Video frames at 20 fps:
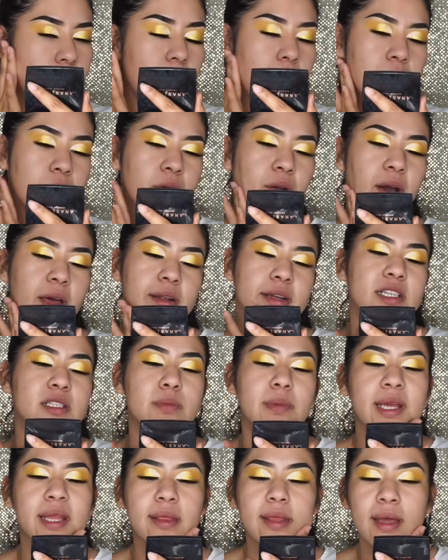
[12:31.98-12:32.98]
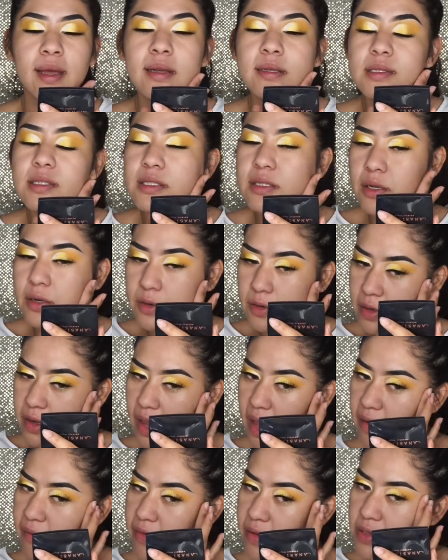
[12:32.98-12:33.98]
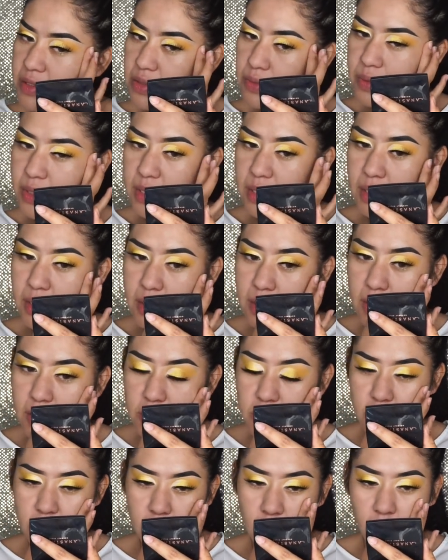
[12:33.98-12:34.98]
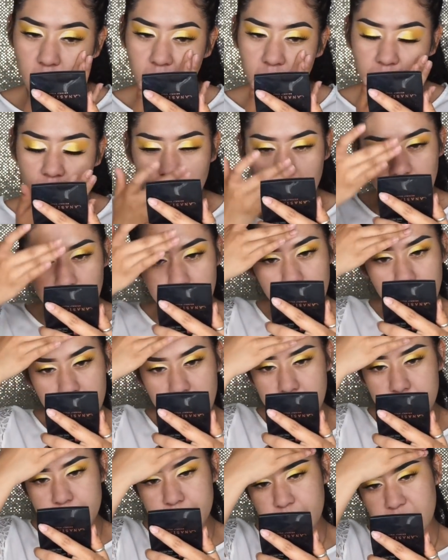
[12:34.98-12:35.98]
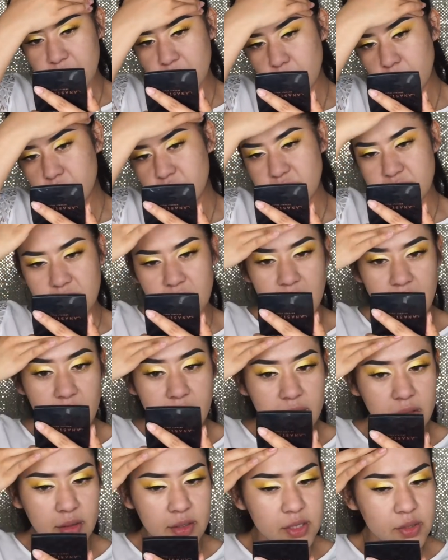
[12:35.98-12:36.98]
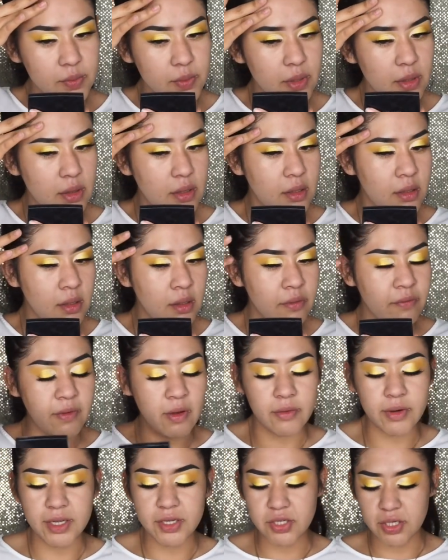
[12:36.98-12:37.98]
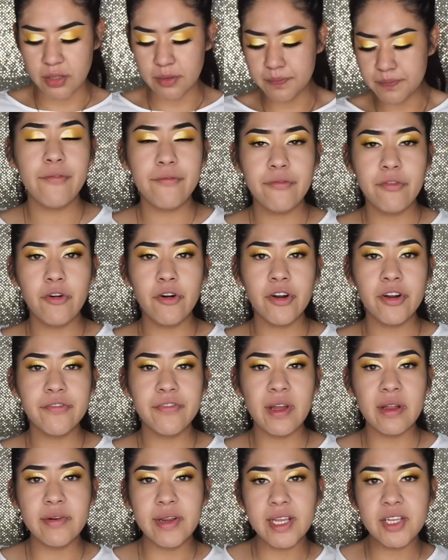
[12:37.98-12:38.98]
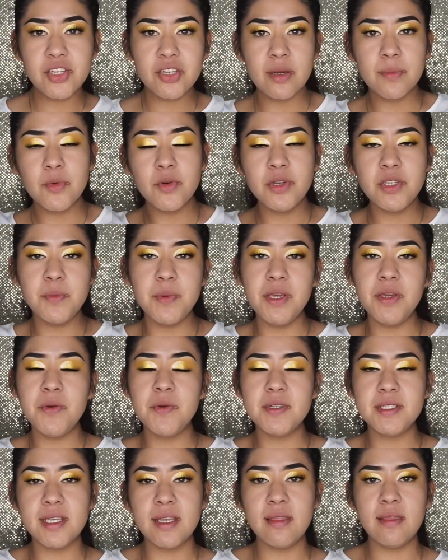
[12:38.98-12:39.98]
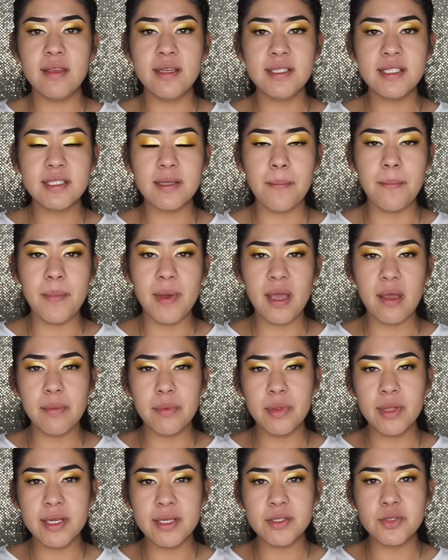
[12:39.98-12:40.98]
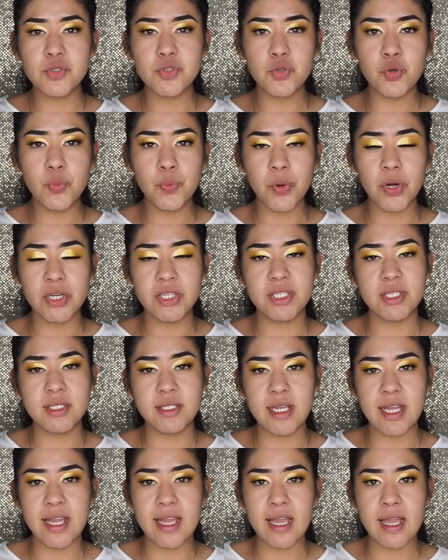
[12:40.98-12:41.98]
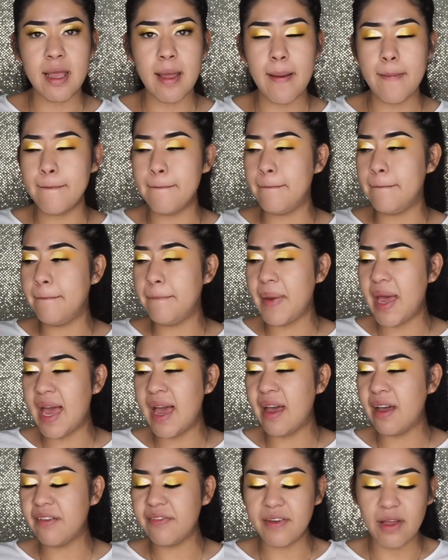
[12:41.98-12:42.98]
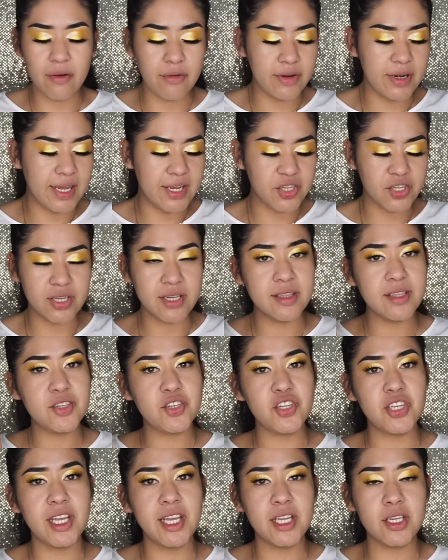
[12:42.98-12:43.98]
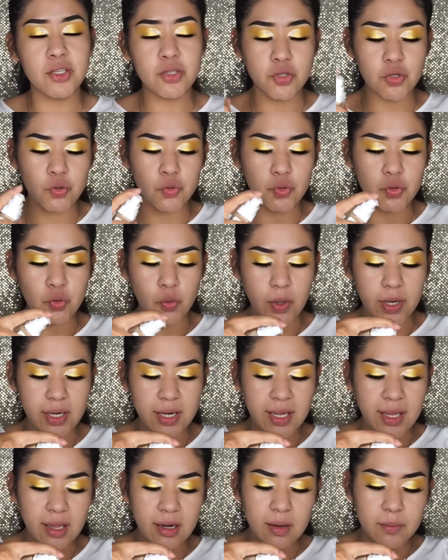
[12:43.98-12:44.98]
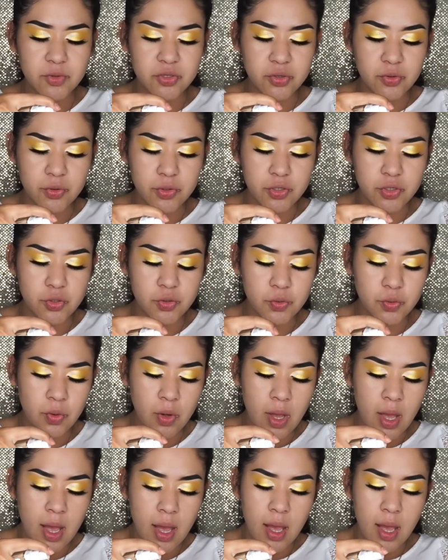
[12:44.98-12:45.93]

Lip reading: I don't know how to explain that. So it feels really good so far, but we'll see how it looks with the foundation. For foundation, I'm going to be using this Maybelline Super Stay Matte Foundation in the shade 220, and I'm just going to